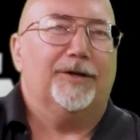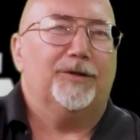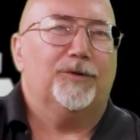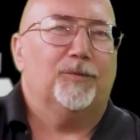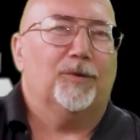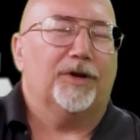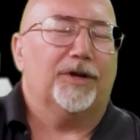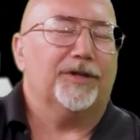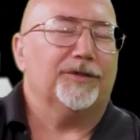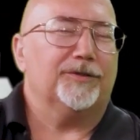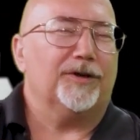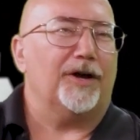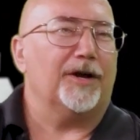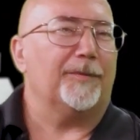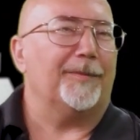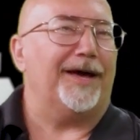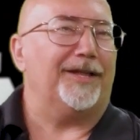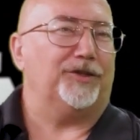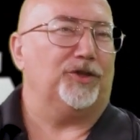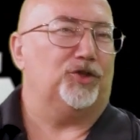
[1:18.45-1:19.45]
We're going to talk
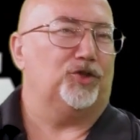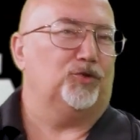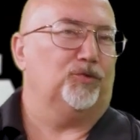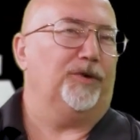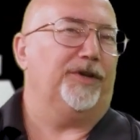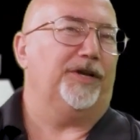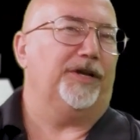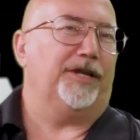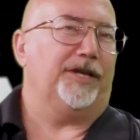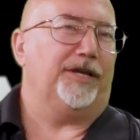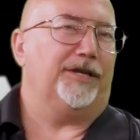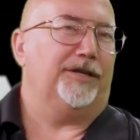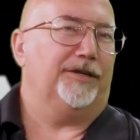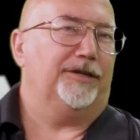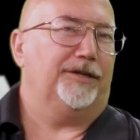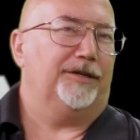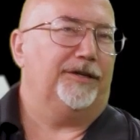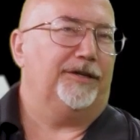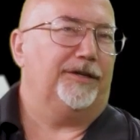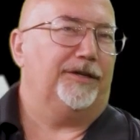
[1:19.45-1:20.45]
about the Trinity.
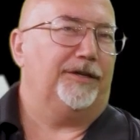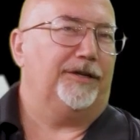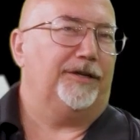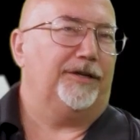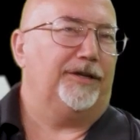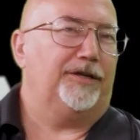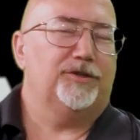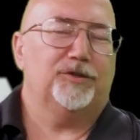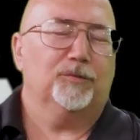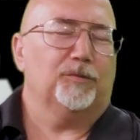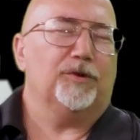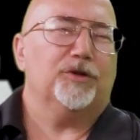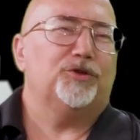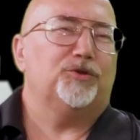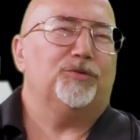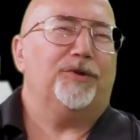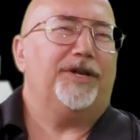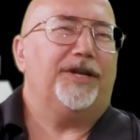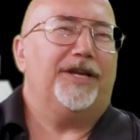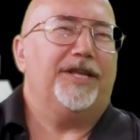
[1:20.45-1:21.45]
Is the word
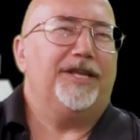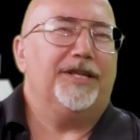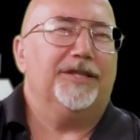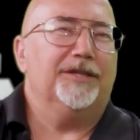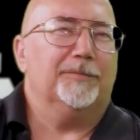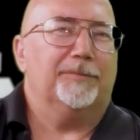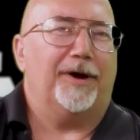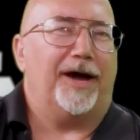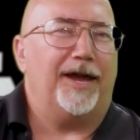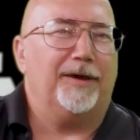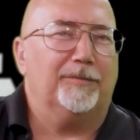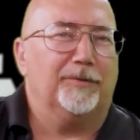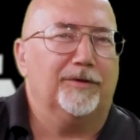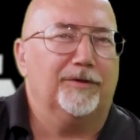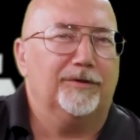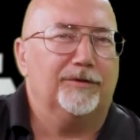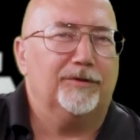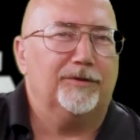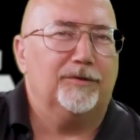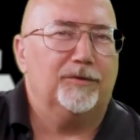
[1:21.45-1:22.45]
Trinity in the
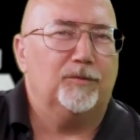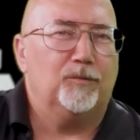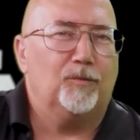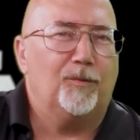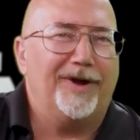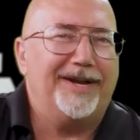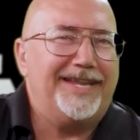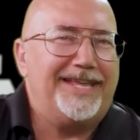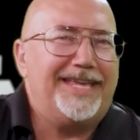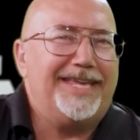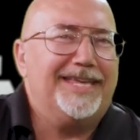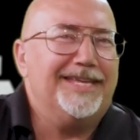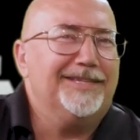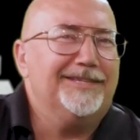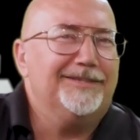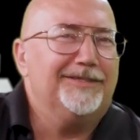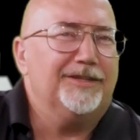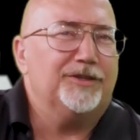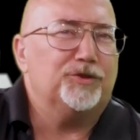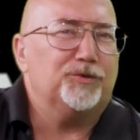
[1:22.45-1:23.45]
Bible? What
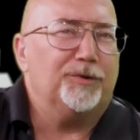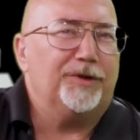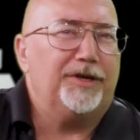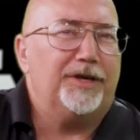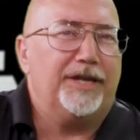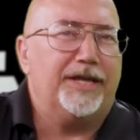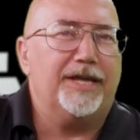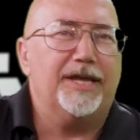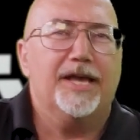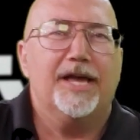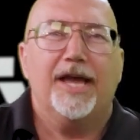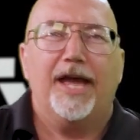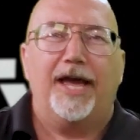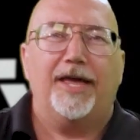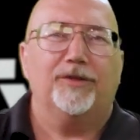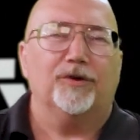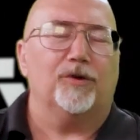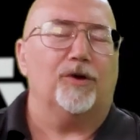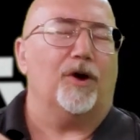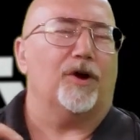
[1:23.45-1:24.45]
is the Trinity?
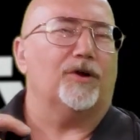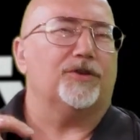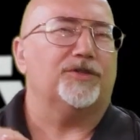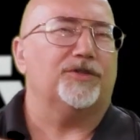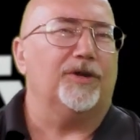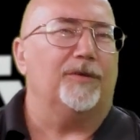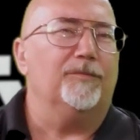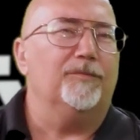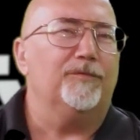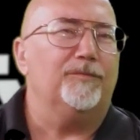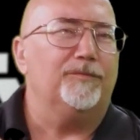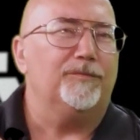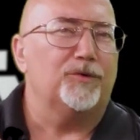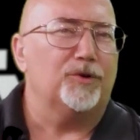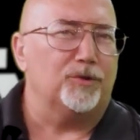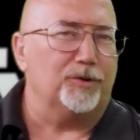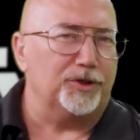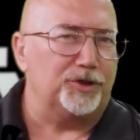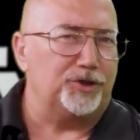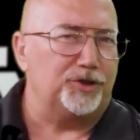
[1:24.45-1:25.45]
And there are some
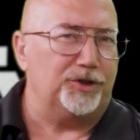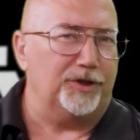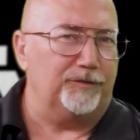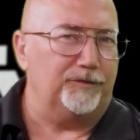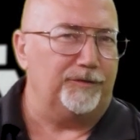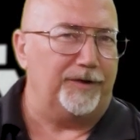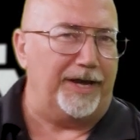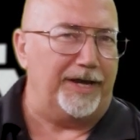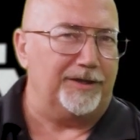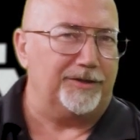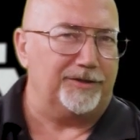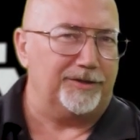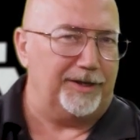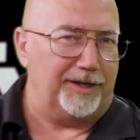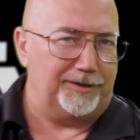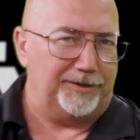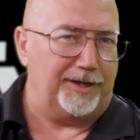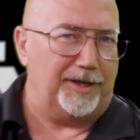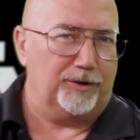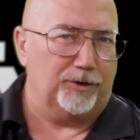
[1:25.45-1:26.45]
Christian faiths, they
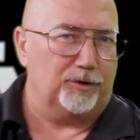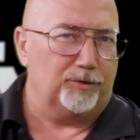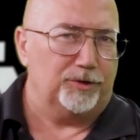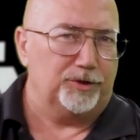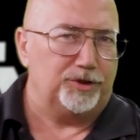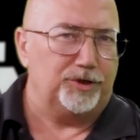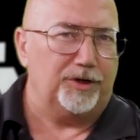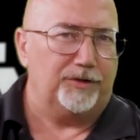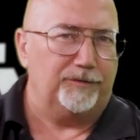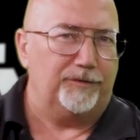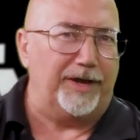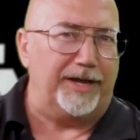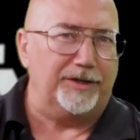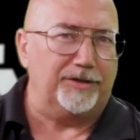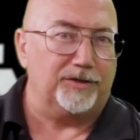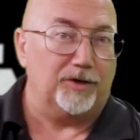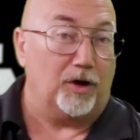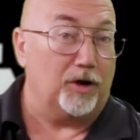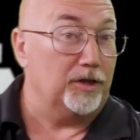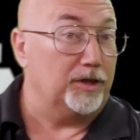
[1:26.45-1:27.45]
say they're Christian
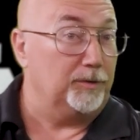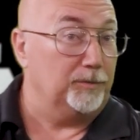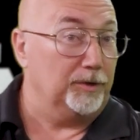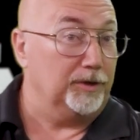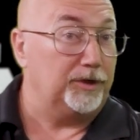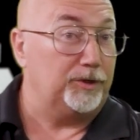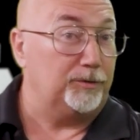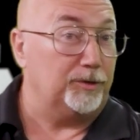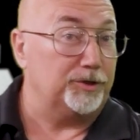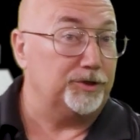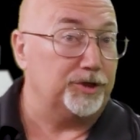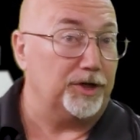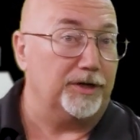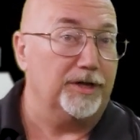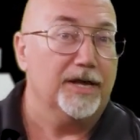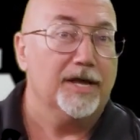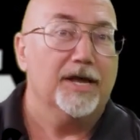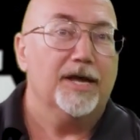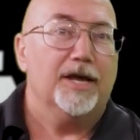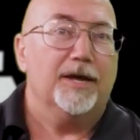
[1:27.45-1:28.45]
faiths. Are they really Christian?
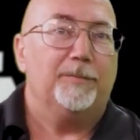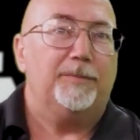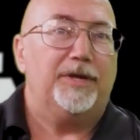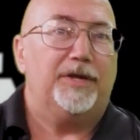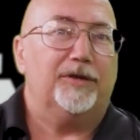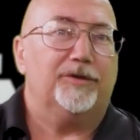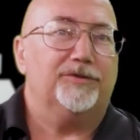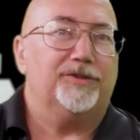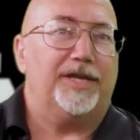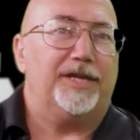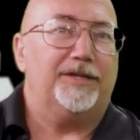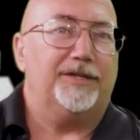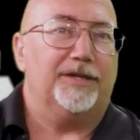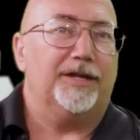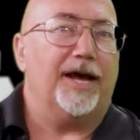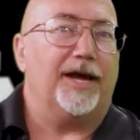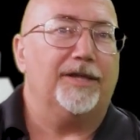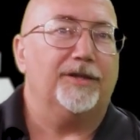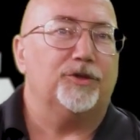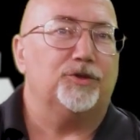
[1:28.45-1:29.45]
Because they
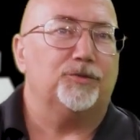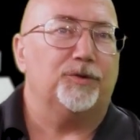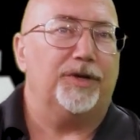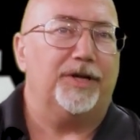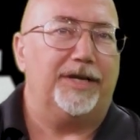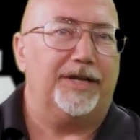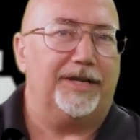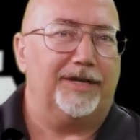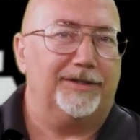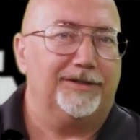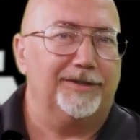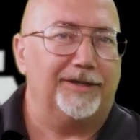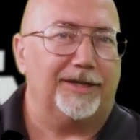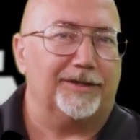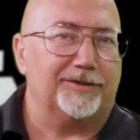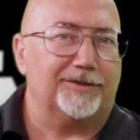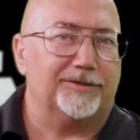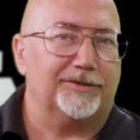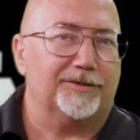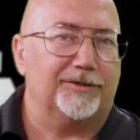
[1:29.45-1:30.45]
deny the Trinity
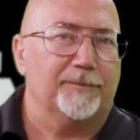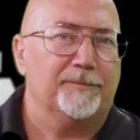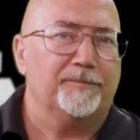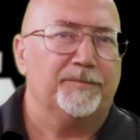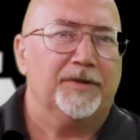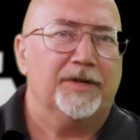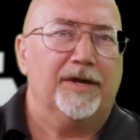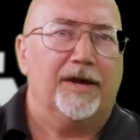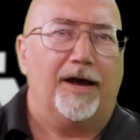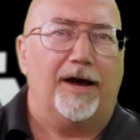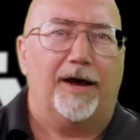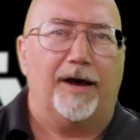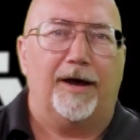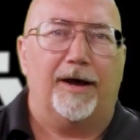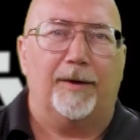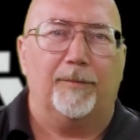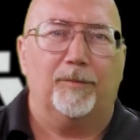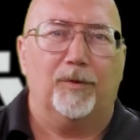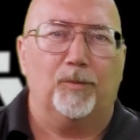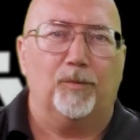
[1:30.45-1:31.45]
exists.
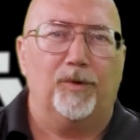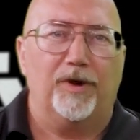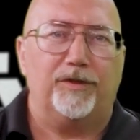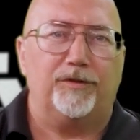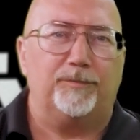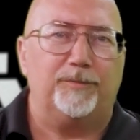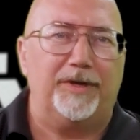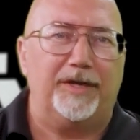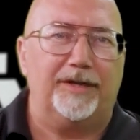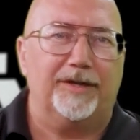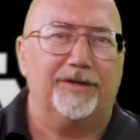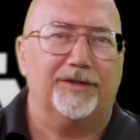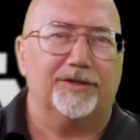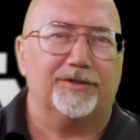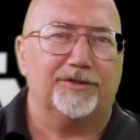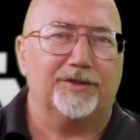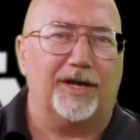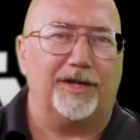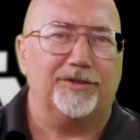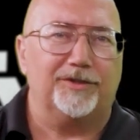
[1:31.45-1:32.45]
Um, with me to
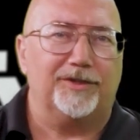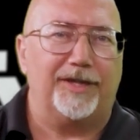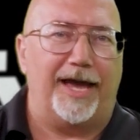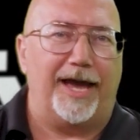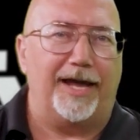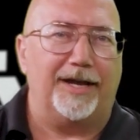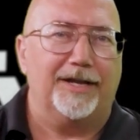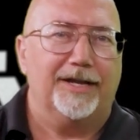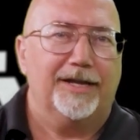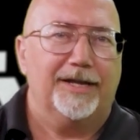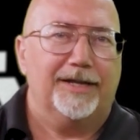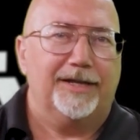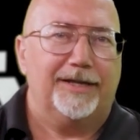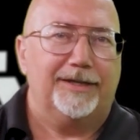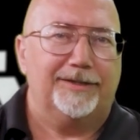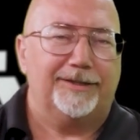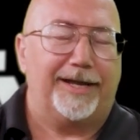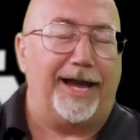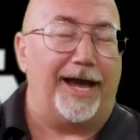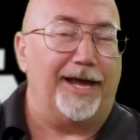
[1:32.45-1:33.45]
discuss that
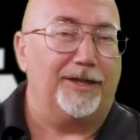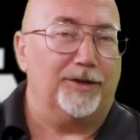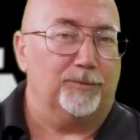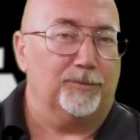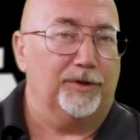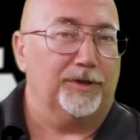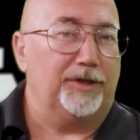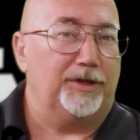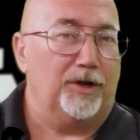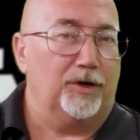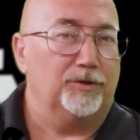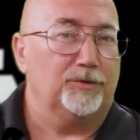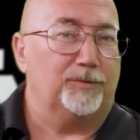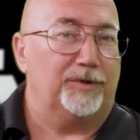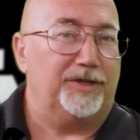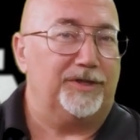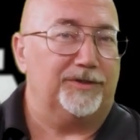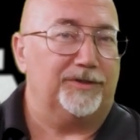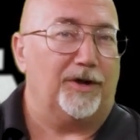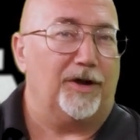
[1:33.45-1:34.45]
is a guy that really knows what
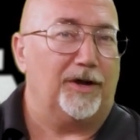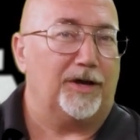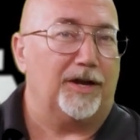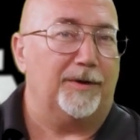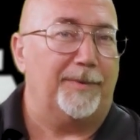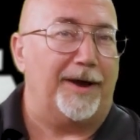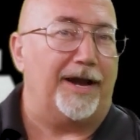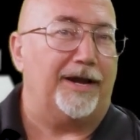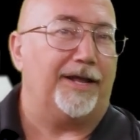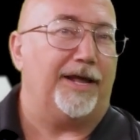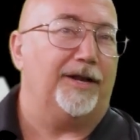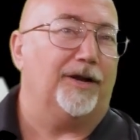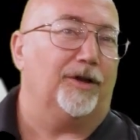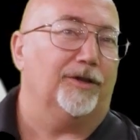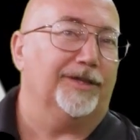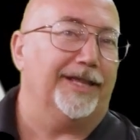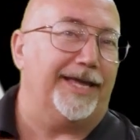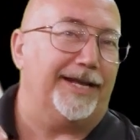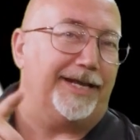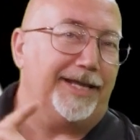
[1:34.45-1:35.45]
he's talking about, and
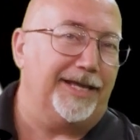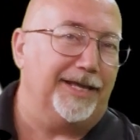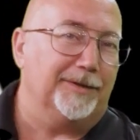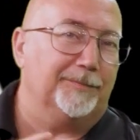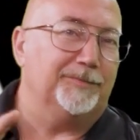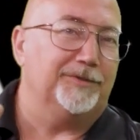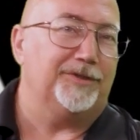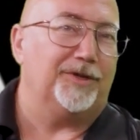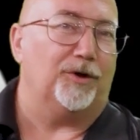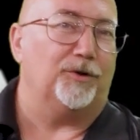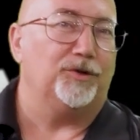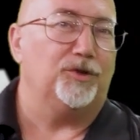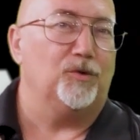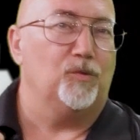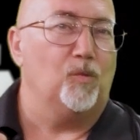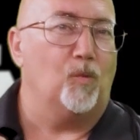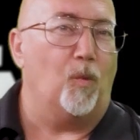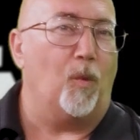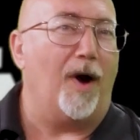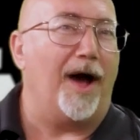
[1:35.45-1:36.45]
I'll let him tell you
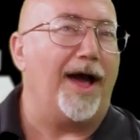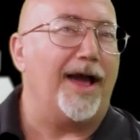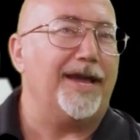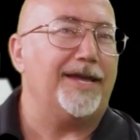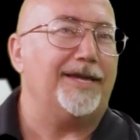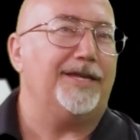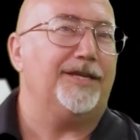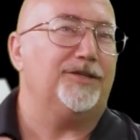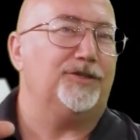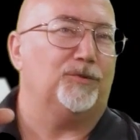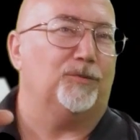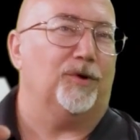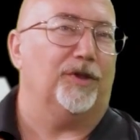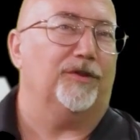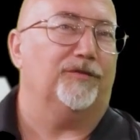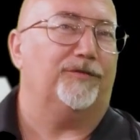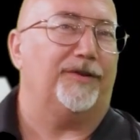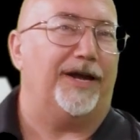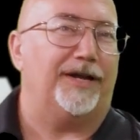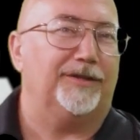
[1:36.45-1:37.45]
why he's
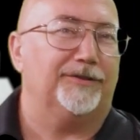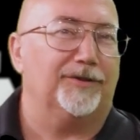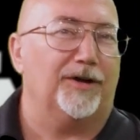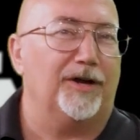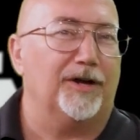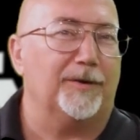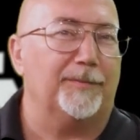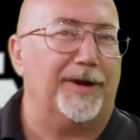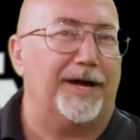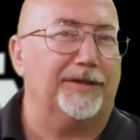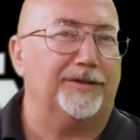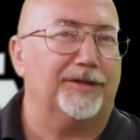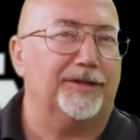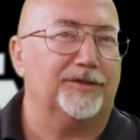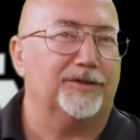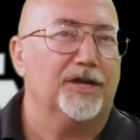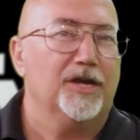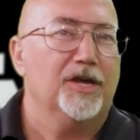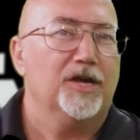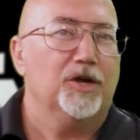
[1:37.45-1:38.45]
qualified to talk about this.
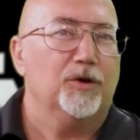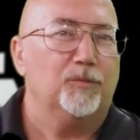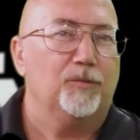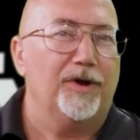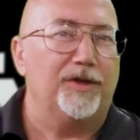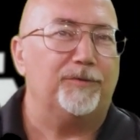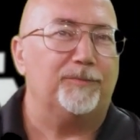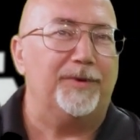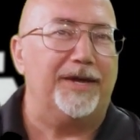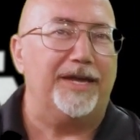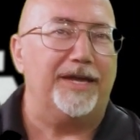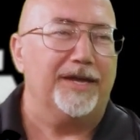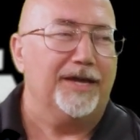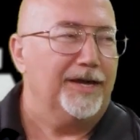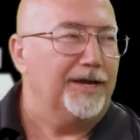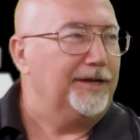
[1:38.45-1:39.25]
With me,